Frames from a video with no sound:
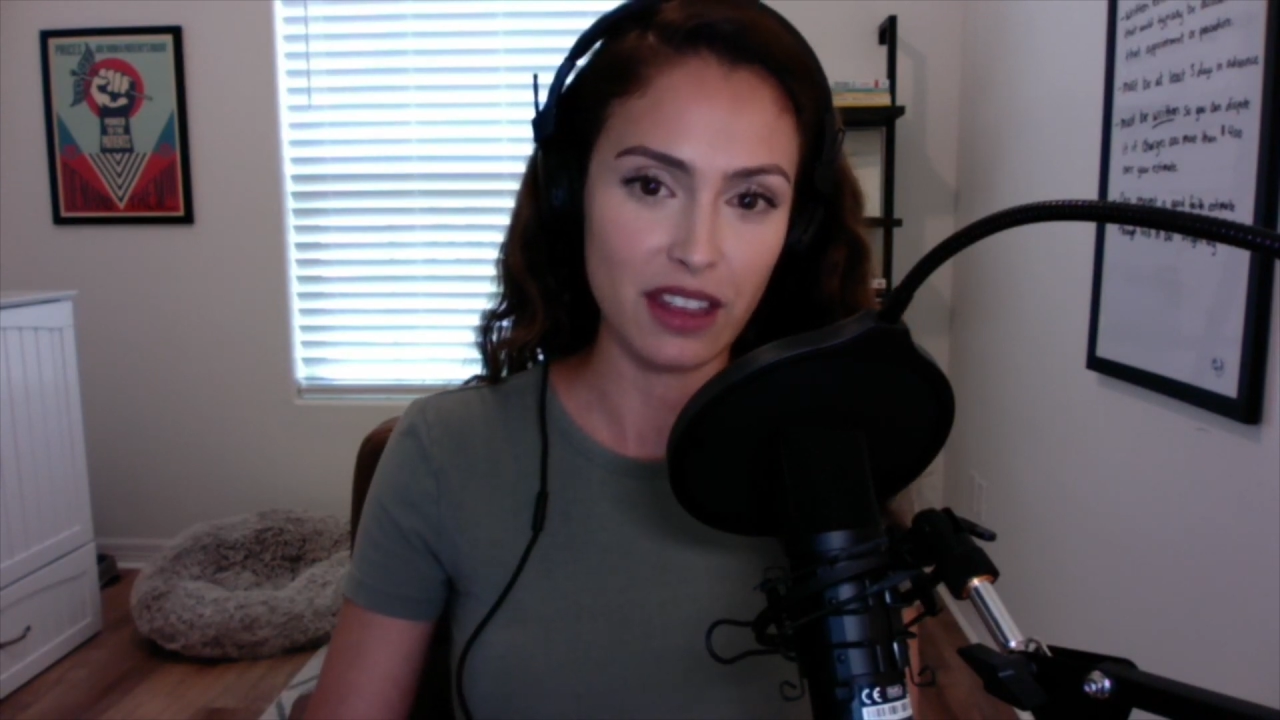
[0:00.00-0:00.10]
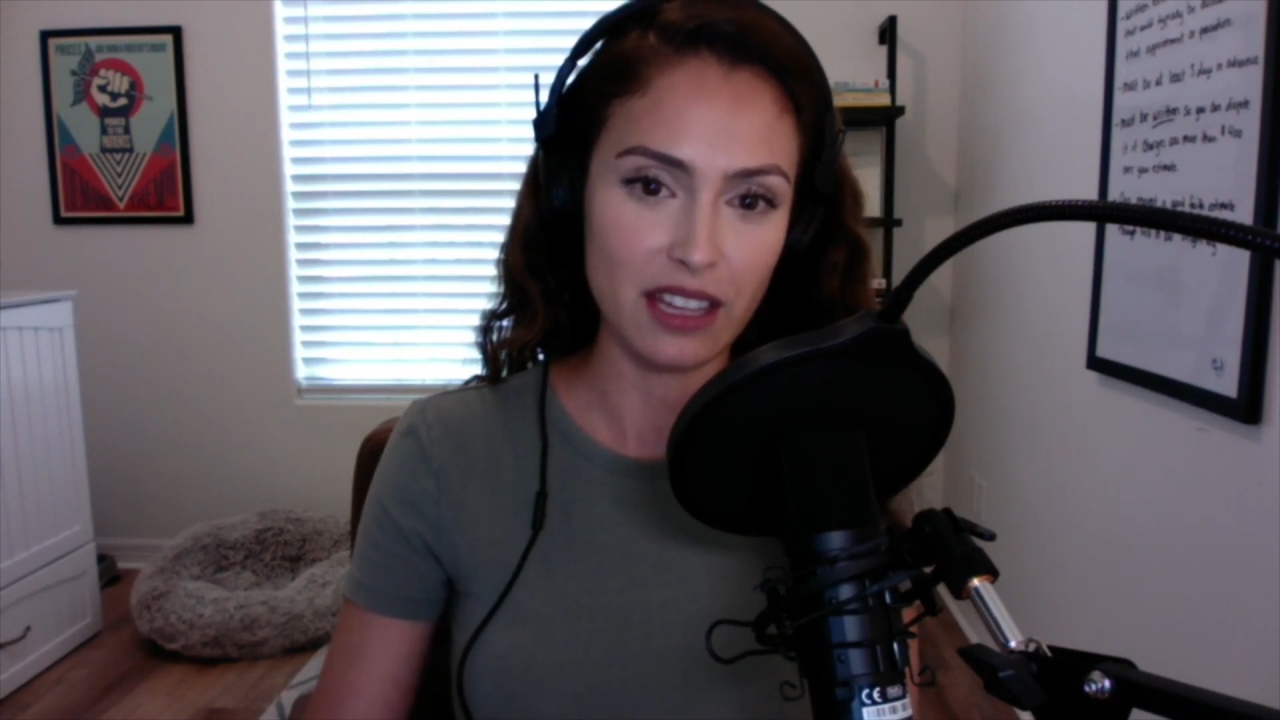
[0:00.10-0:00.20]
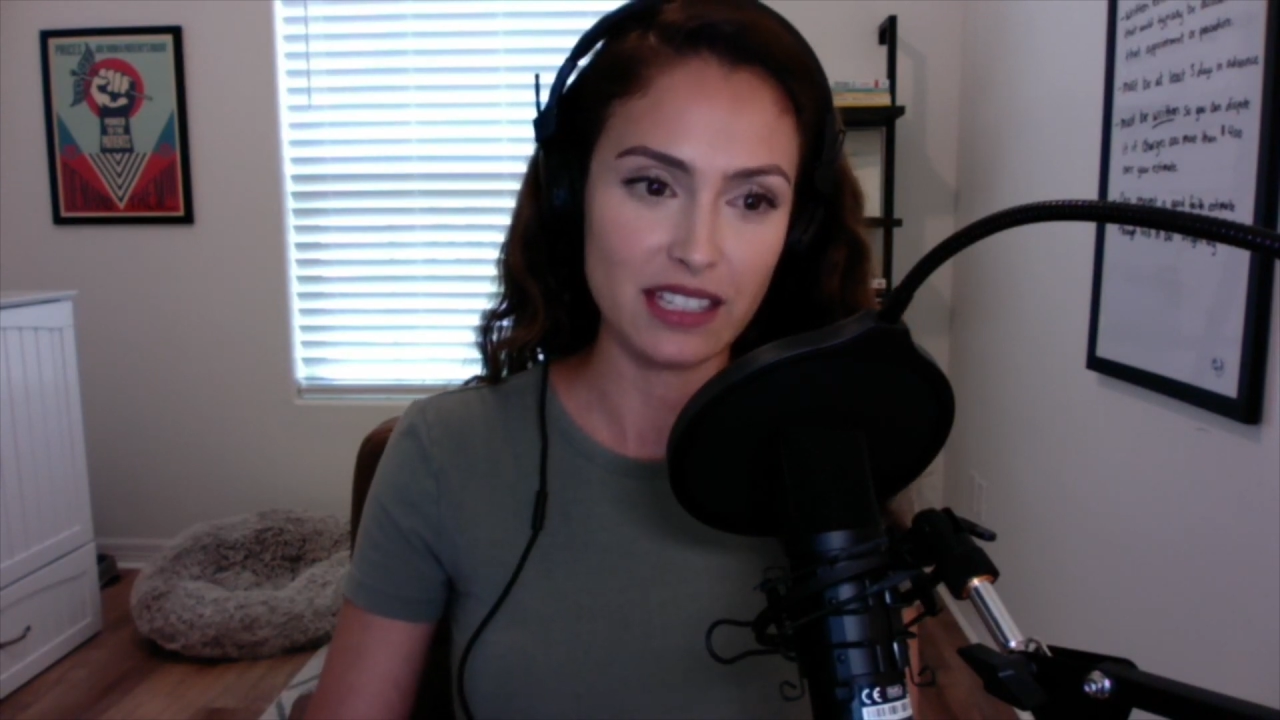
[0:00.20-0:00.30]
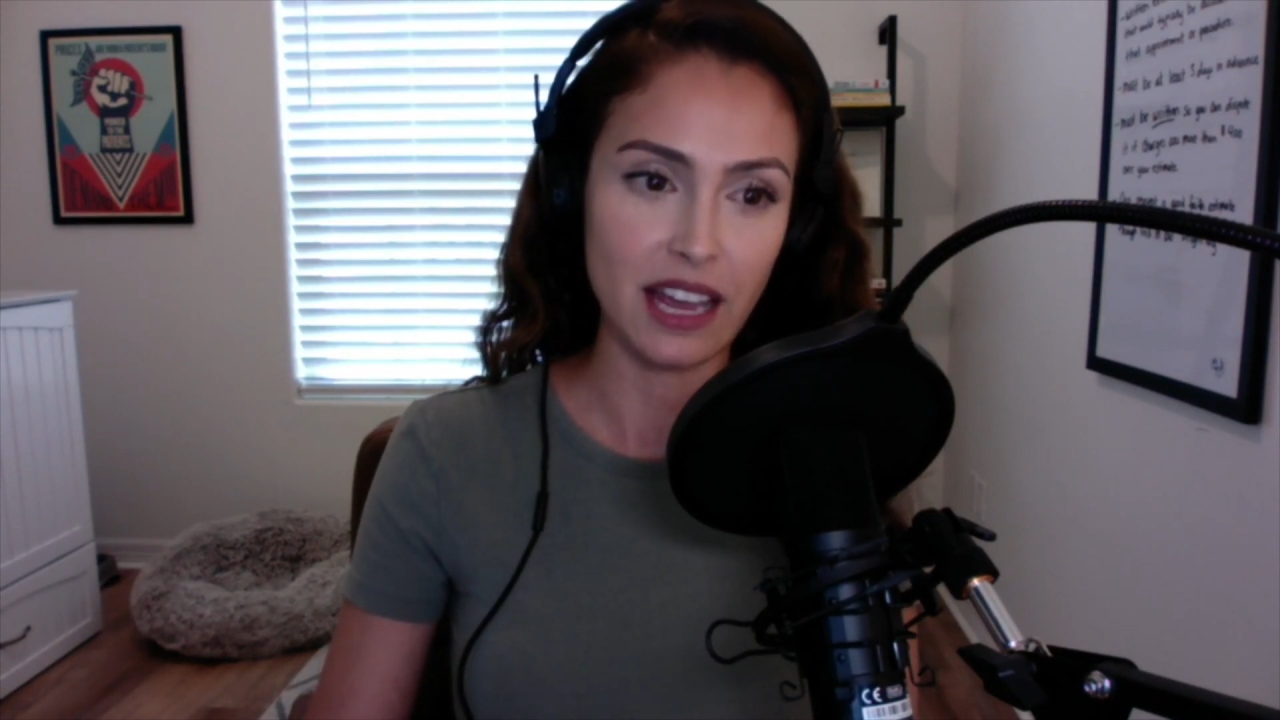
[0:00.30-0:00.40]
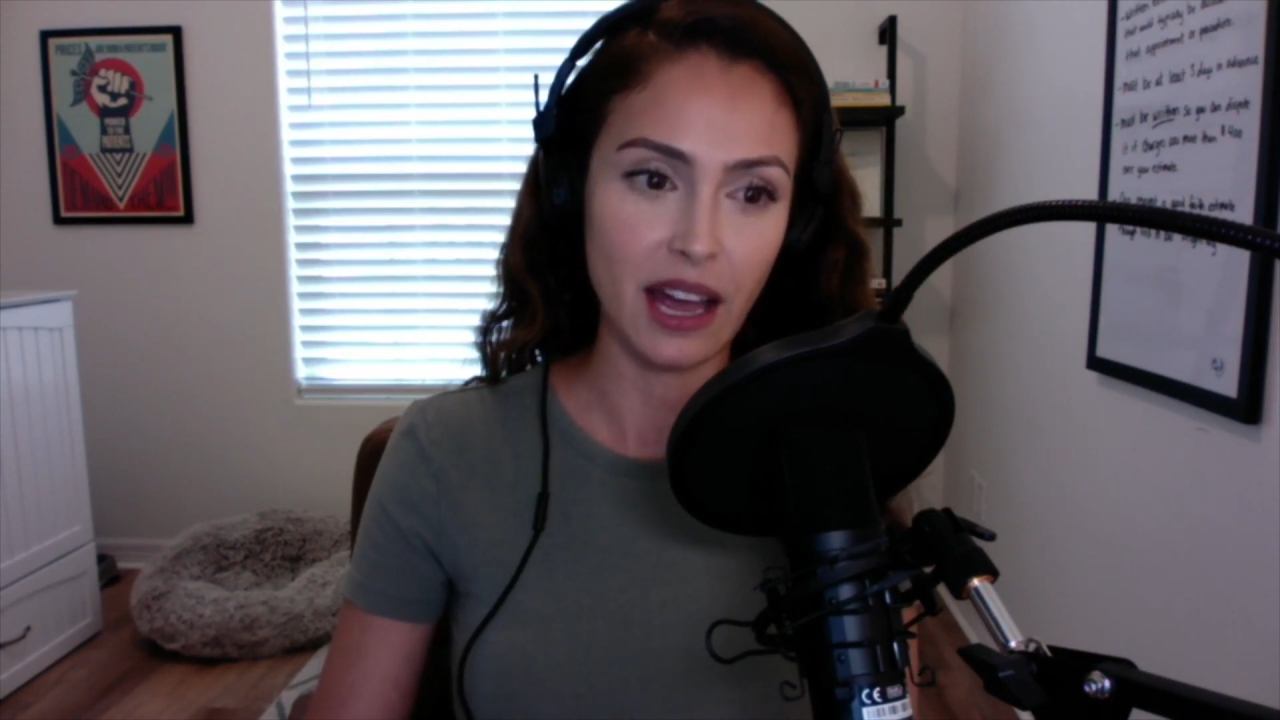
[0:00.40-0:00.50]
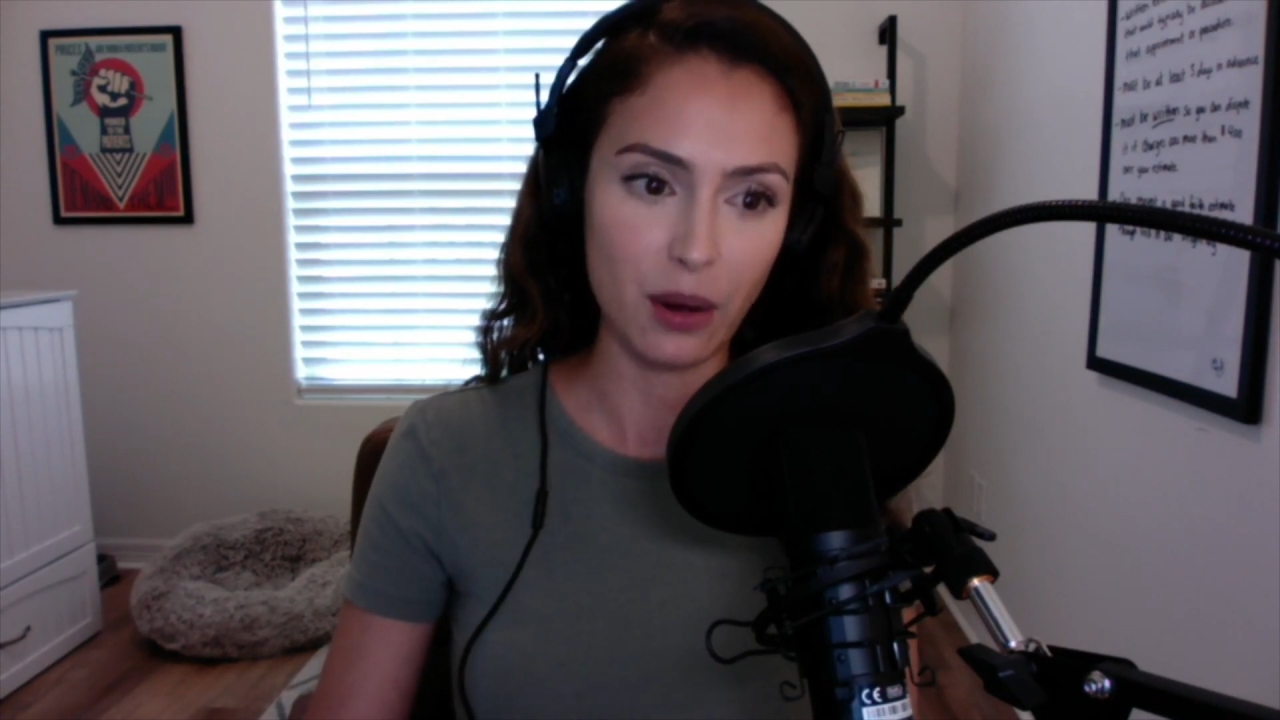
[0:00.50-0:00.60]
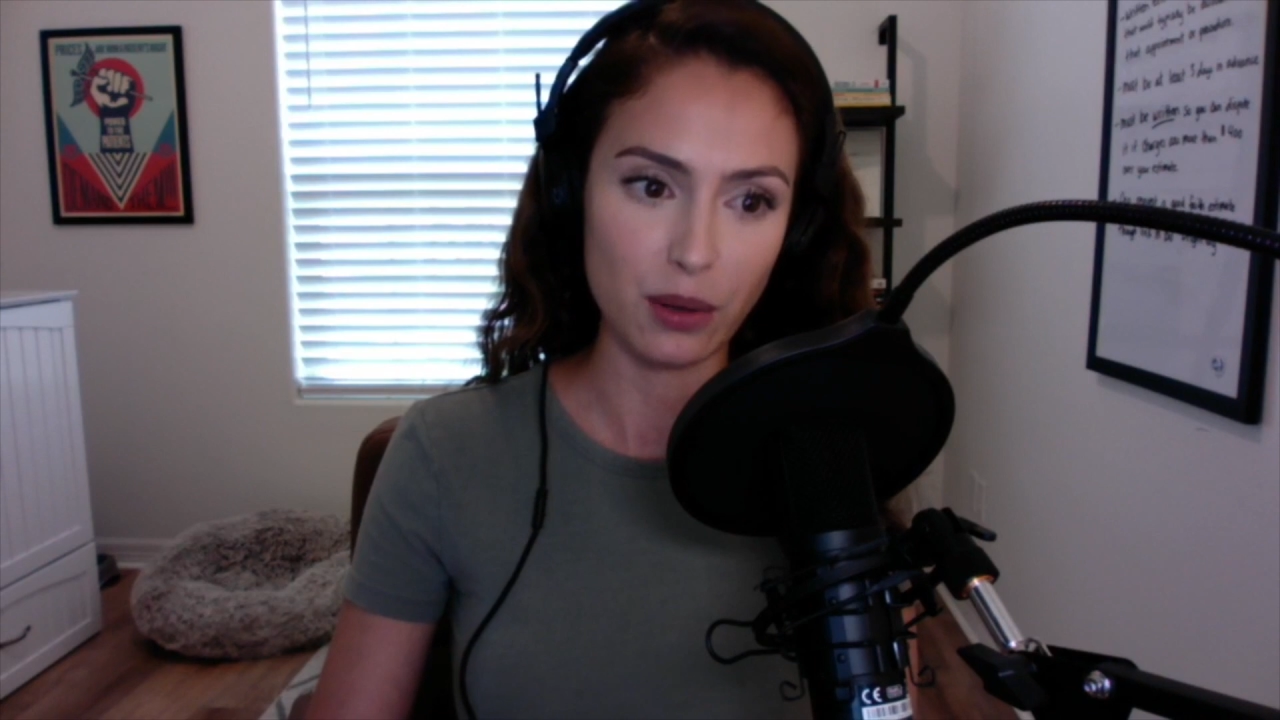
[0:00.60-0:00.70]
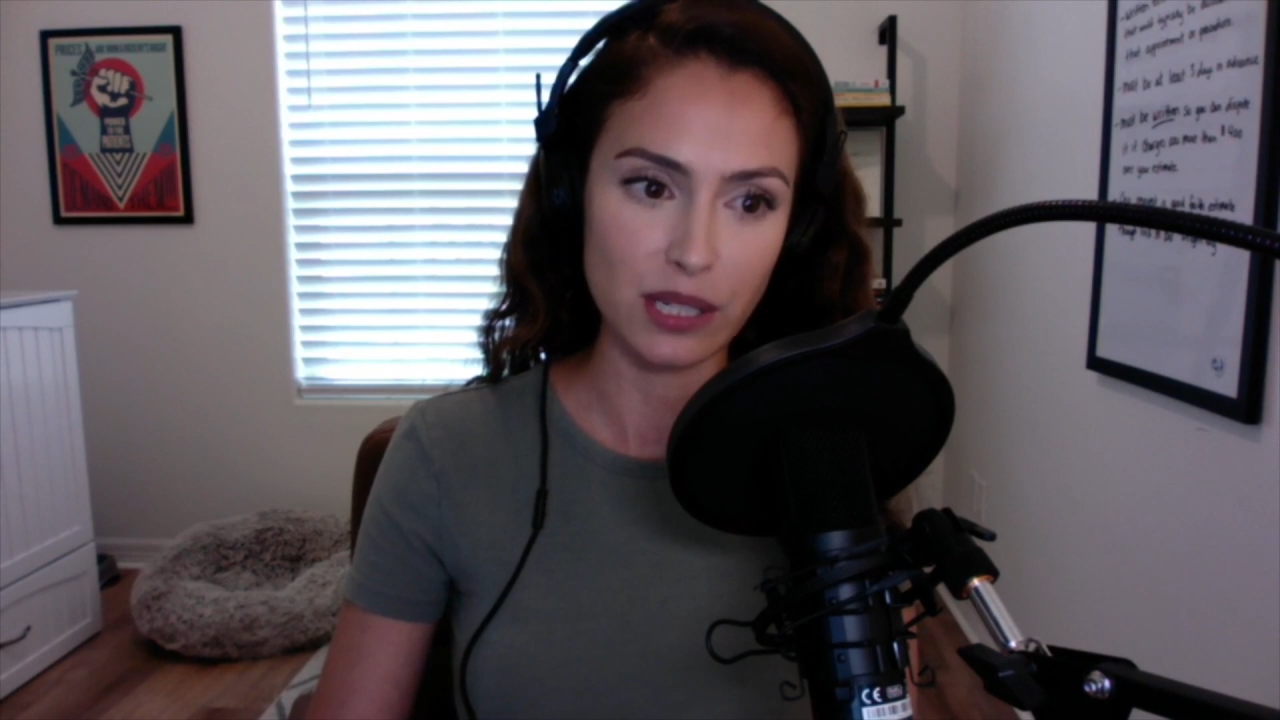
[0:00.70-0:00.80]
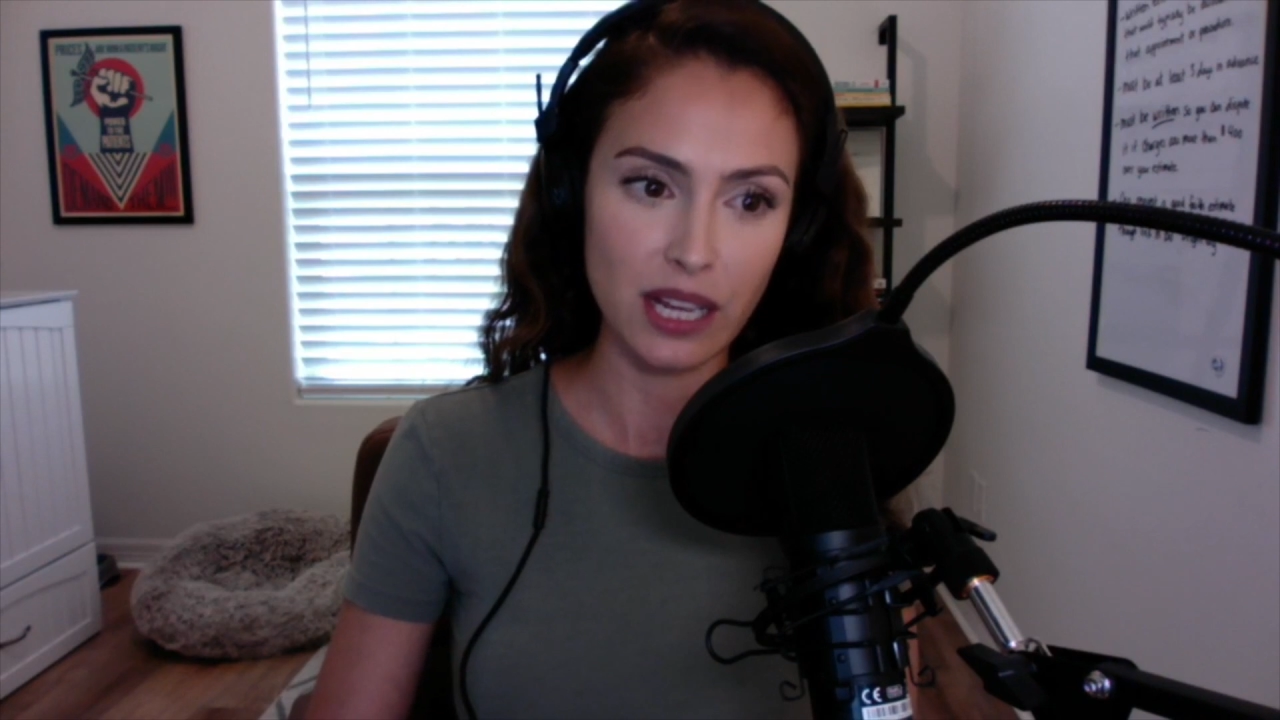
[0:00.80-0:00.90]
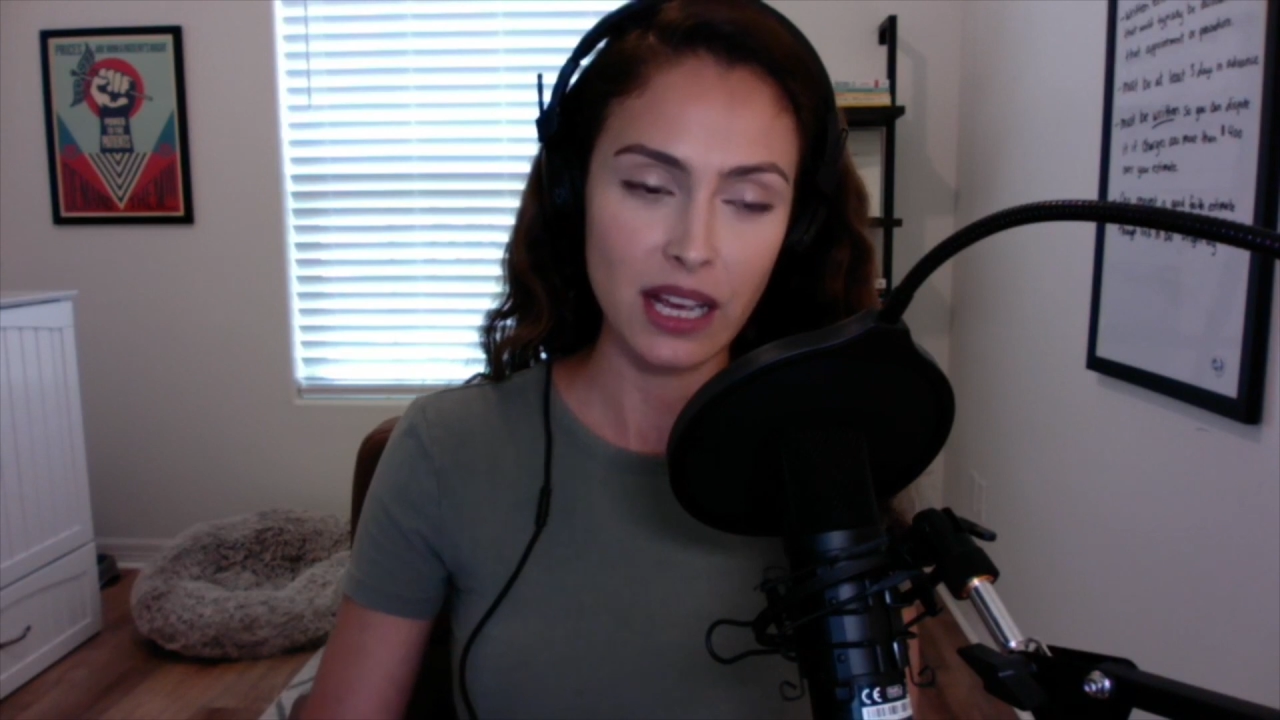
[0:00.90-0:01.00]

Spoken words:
this out